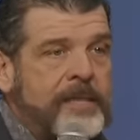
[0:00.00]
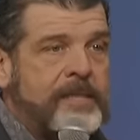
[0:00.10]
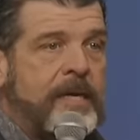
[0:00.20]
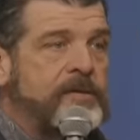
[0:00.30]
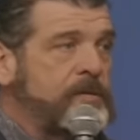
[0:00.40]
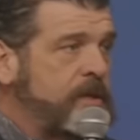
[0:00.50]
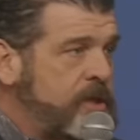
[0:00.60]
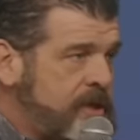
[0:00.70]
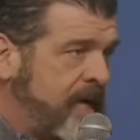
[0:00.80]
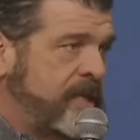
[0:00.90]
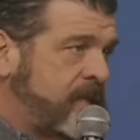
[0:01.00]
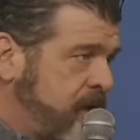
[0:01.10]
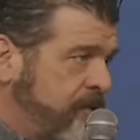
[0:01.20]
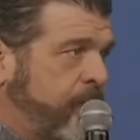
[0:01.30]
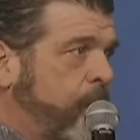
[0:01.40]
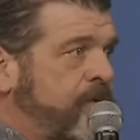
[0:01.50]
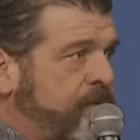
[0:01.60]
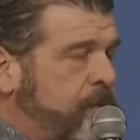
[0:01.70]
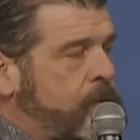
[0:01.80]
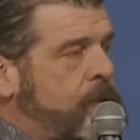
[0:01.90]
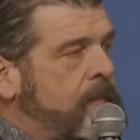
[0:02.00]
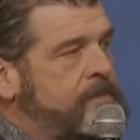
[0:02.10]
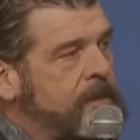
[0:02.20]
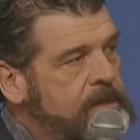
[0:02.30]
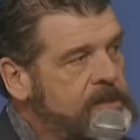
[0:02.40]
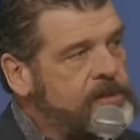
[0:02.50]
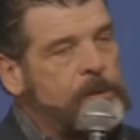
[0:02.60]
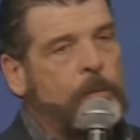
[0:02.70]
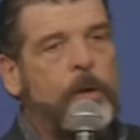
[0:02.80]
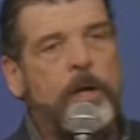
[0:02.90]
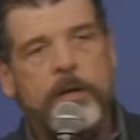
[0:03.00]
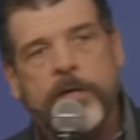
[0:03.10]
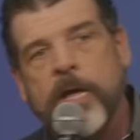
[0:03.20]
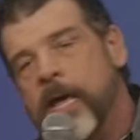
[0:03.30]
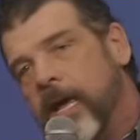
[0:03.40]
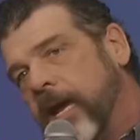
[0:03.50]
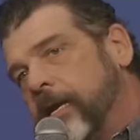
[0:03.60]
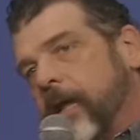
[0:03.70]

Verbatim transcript: times we just can't see the forest for the trees because there's a word in